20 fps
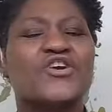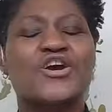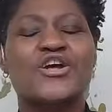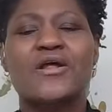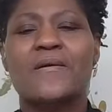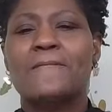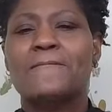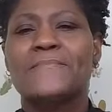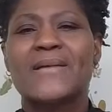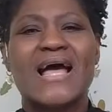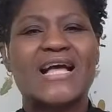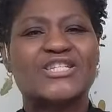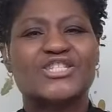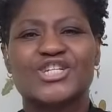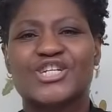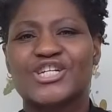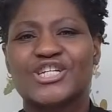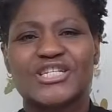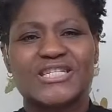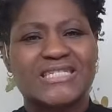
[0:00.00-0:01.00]
going to
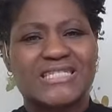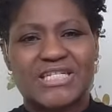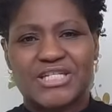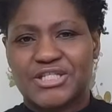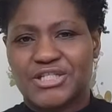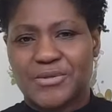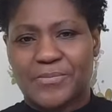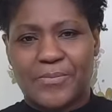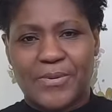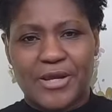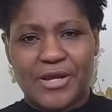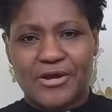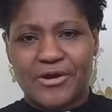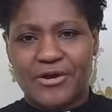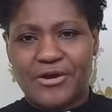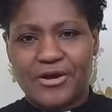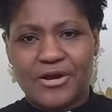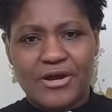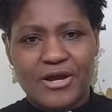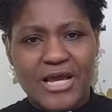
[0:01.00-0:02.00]
magically disappear.
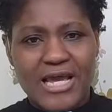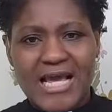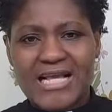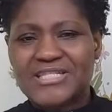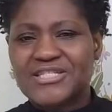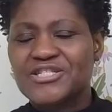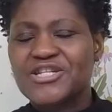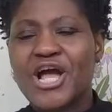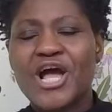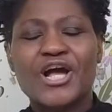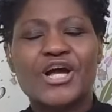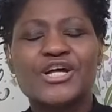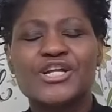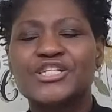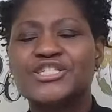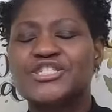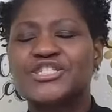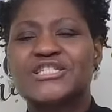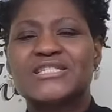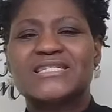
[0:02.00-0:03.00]
It's not going
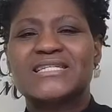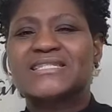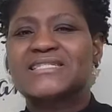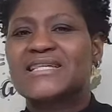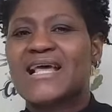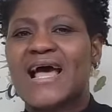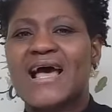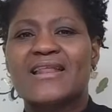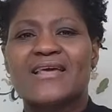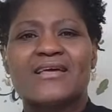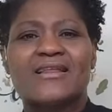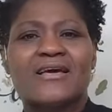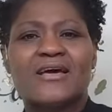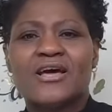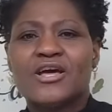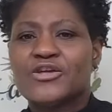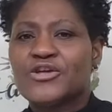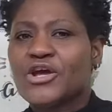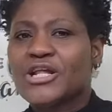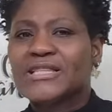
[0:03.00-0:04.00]
to just decide.
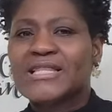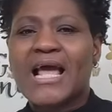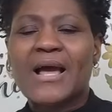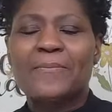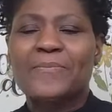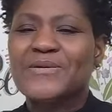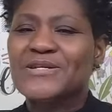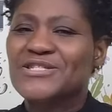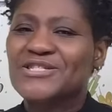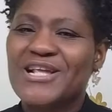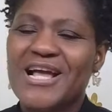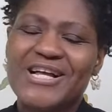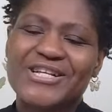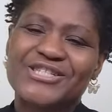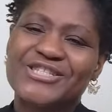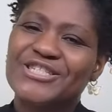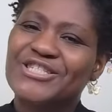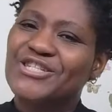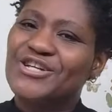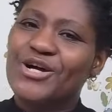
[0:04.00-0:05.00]
Your dep is not
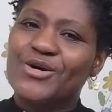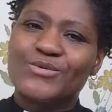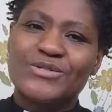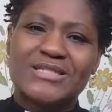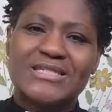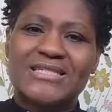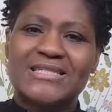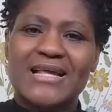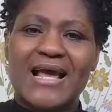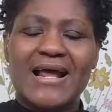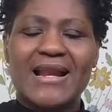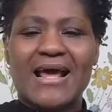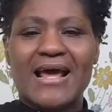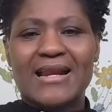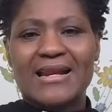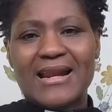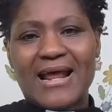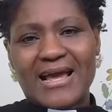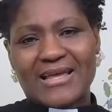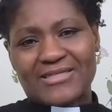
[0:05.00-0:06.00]
just going to decide, I
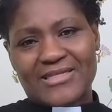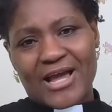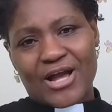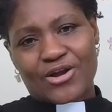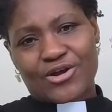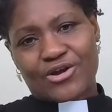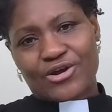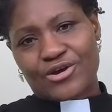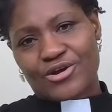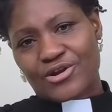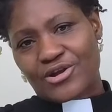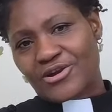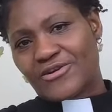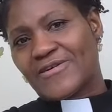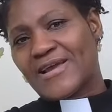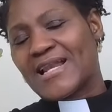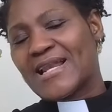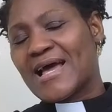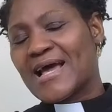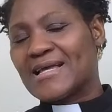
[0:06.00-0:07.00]
like that girl or
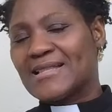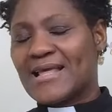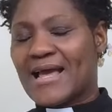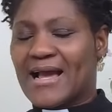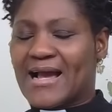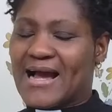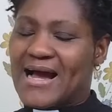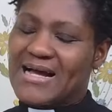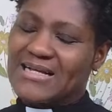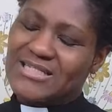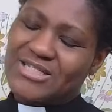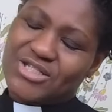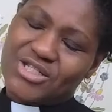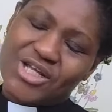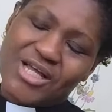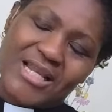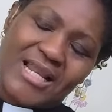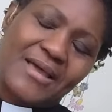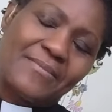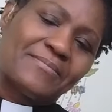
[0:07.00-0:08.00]
I like that guy, so
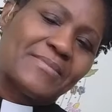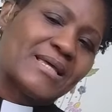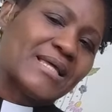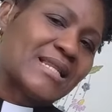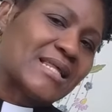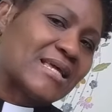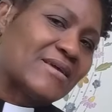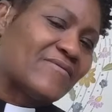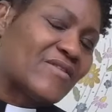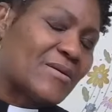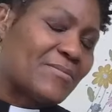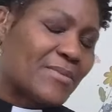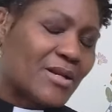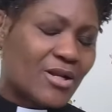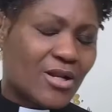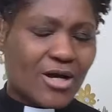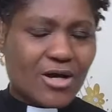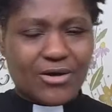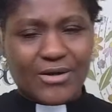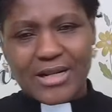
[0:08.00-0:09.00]
let me leave them alone
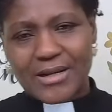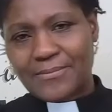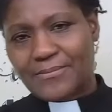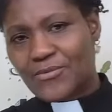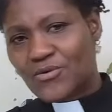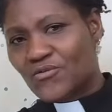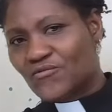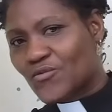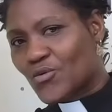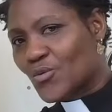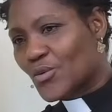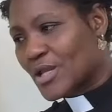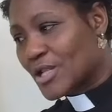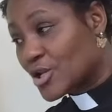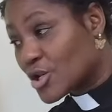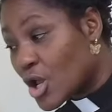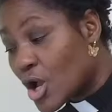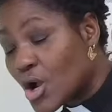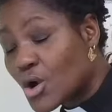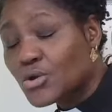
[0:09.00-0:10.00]
and move away.
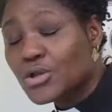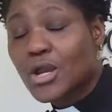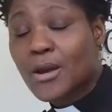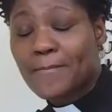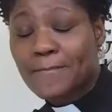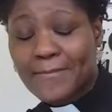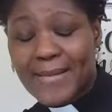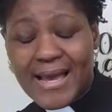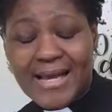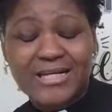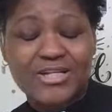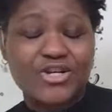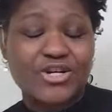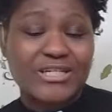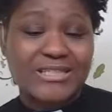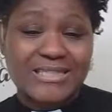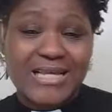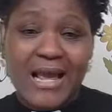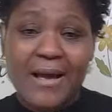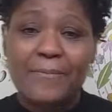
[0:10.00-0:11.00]
No, your
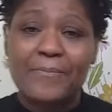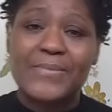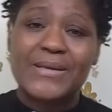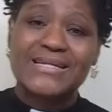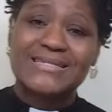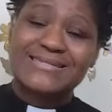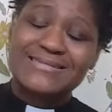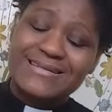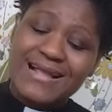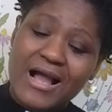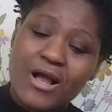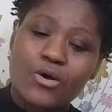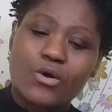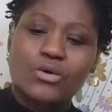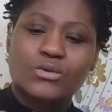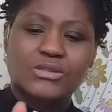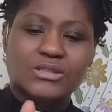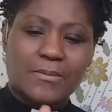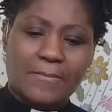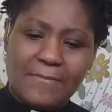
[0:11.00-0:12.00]
dep is not
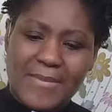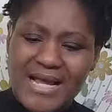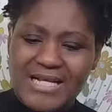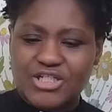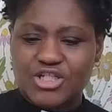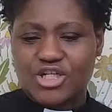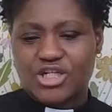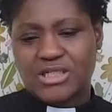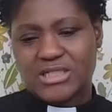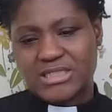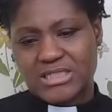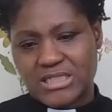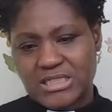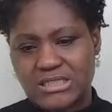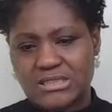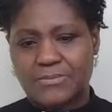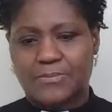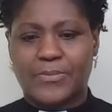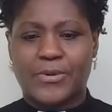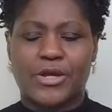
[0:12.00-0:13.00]
going to magically
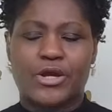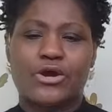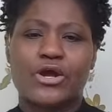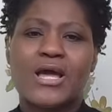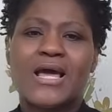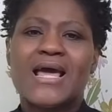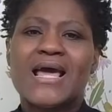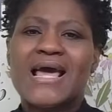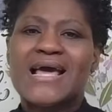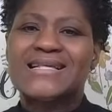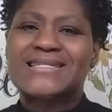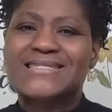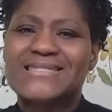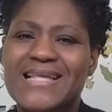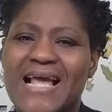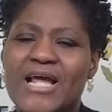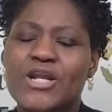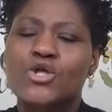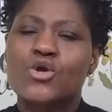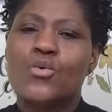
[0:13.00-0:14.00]
disappear.
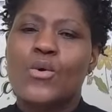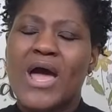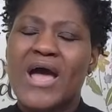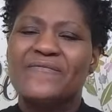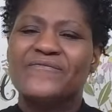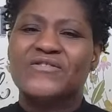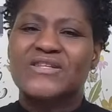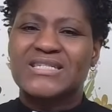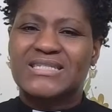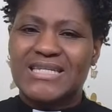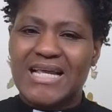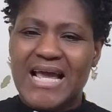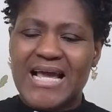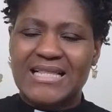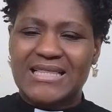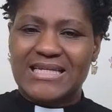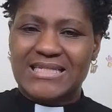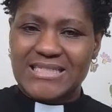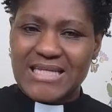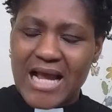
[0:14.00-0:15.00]
Instead, you have to
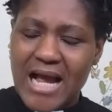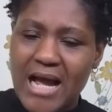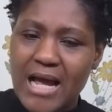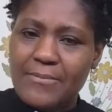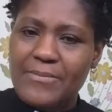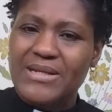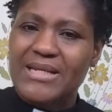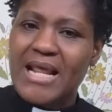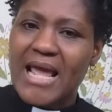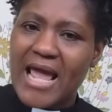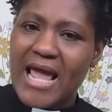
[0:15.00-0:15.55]
take the time and